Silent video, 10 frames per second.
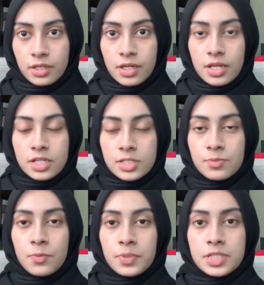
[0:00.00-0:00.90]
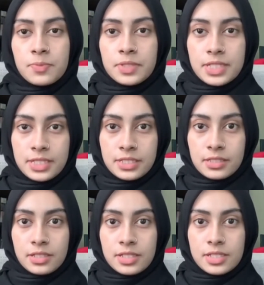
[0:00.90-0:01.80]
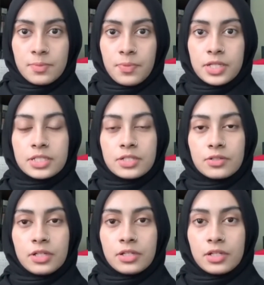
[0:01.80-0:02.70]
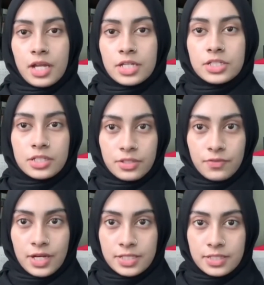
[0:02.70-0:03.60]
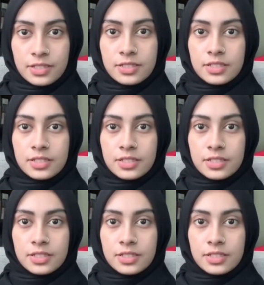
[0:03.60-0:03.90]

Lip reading: Smoke precipitator is a particulate collection devices